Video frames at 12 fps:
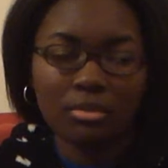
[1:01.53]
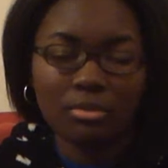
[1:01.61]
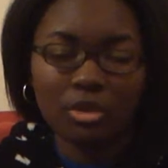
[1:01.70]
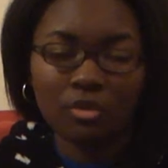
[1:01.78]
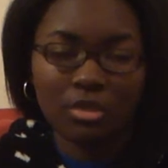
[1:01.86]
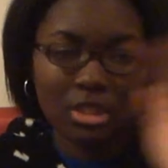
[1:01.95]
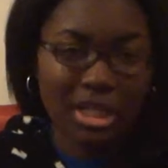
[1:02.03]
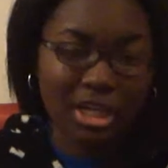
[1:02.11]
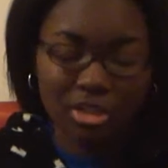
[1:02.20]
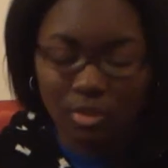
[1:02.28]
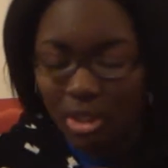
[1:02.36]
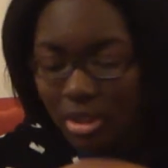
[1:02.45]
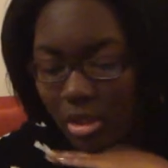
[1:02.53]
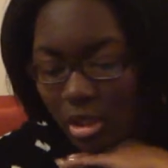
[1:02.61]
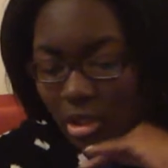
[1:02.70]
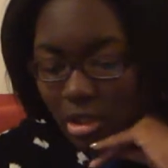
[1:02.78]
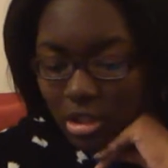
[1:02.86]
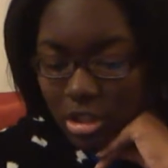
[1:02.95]
moved to next week.
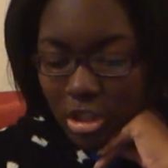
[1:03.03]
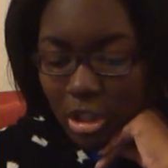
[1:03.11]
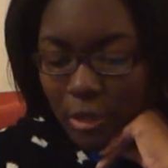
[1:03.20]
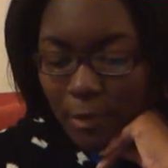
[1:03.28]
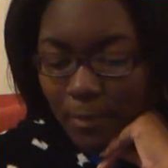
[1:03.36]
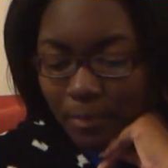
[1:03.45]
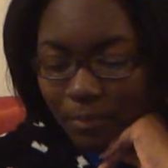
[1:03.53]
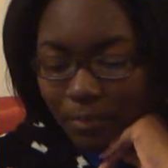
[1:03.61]
So